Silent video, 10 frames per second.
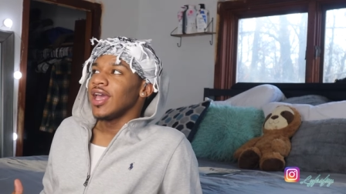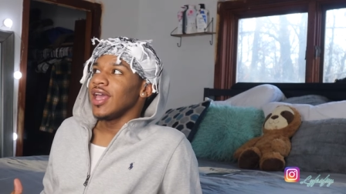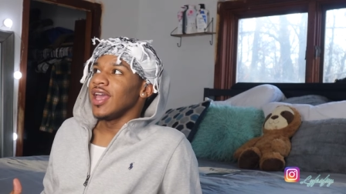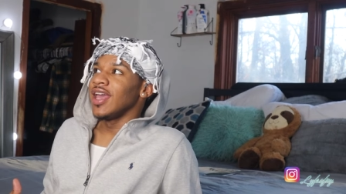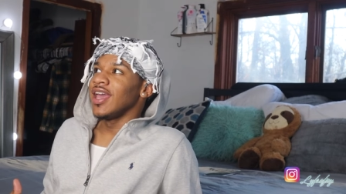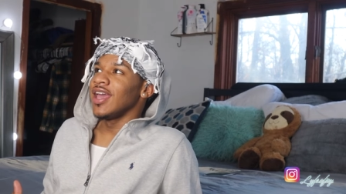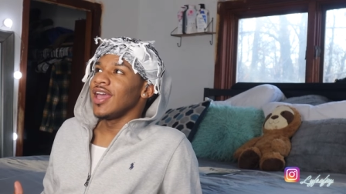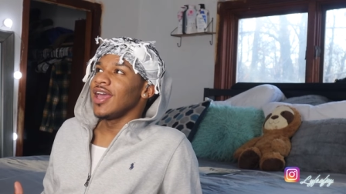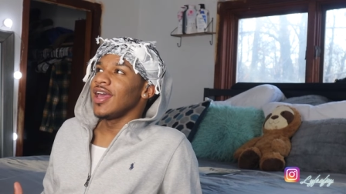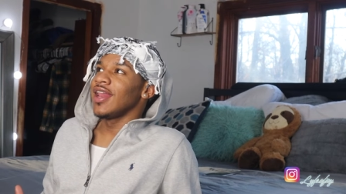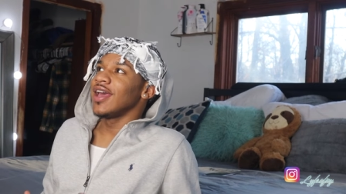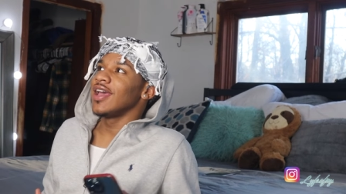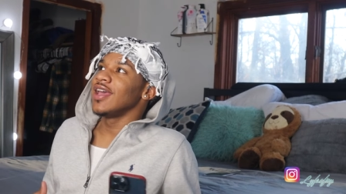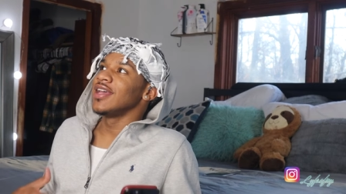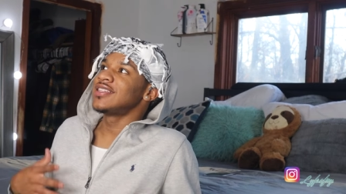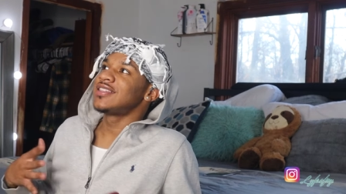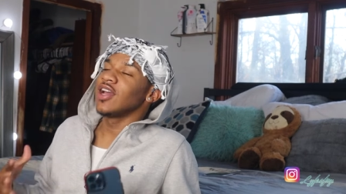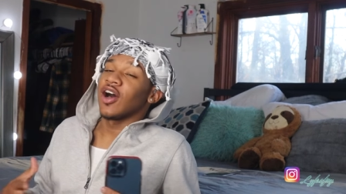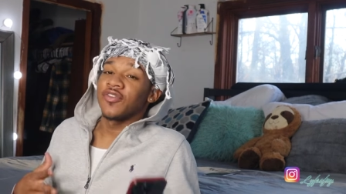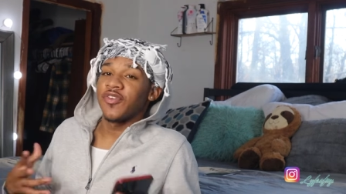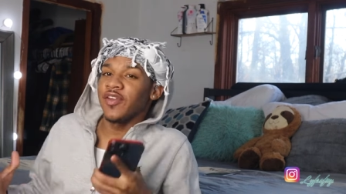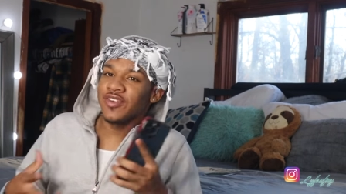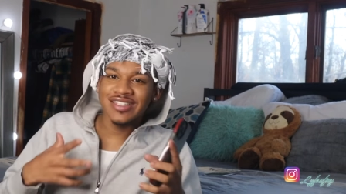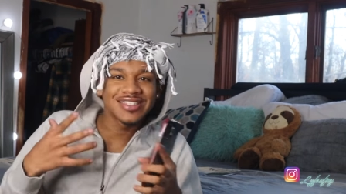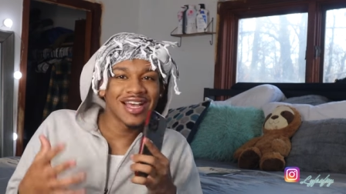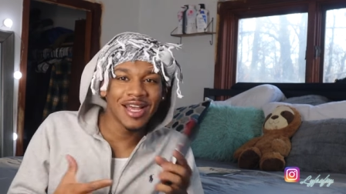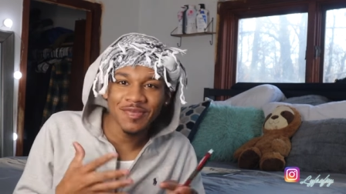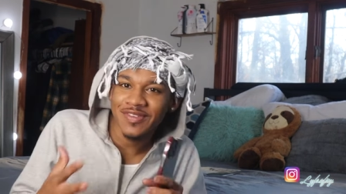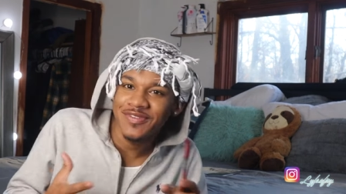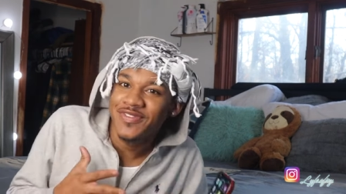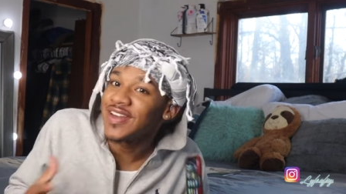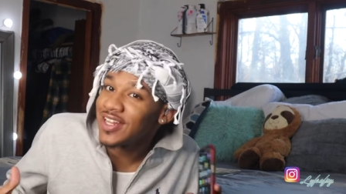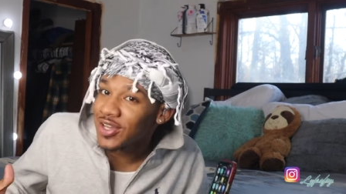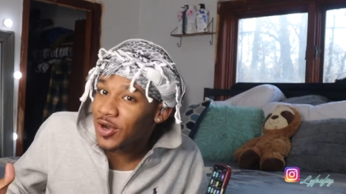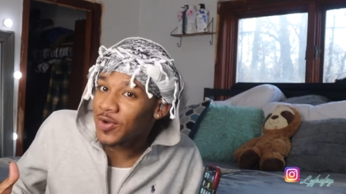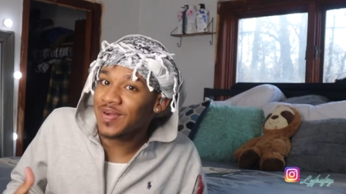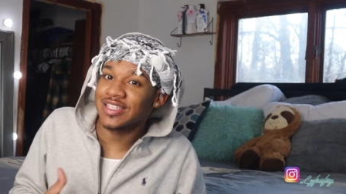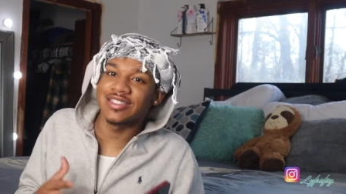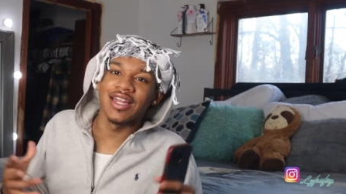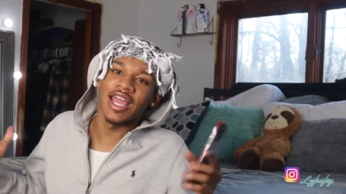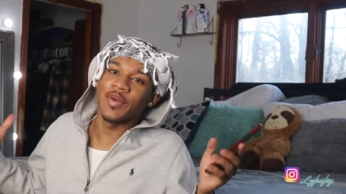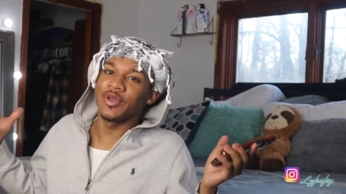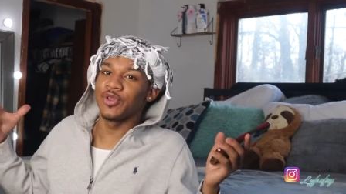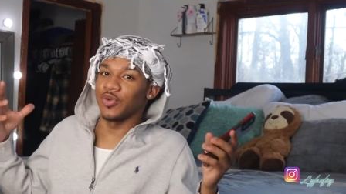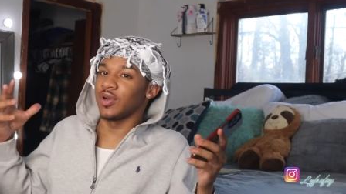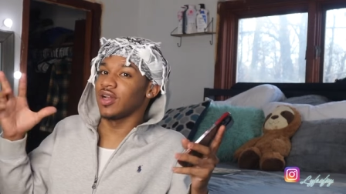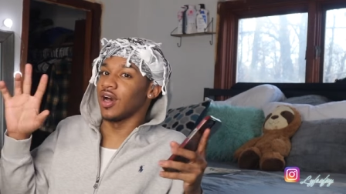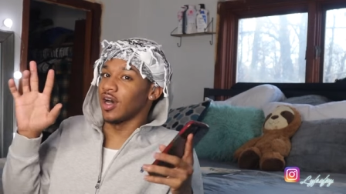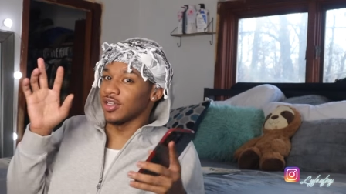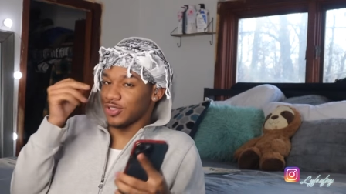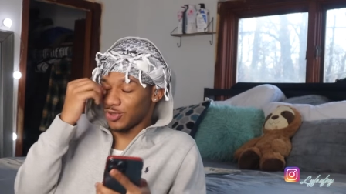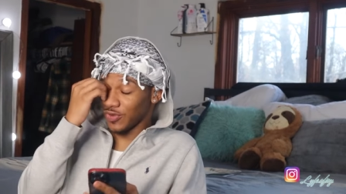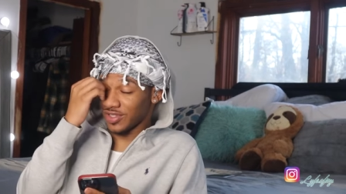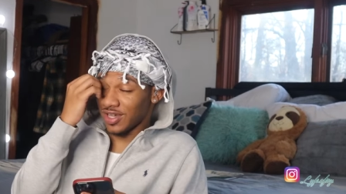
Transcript: And it's y'all favorite type of video because today we doing uh, story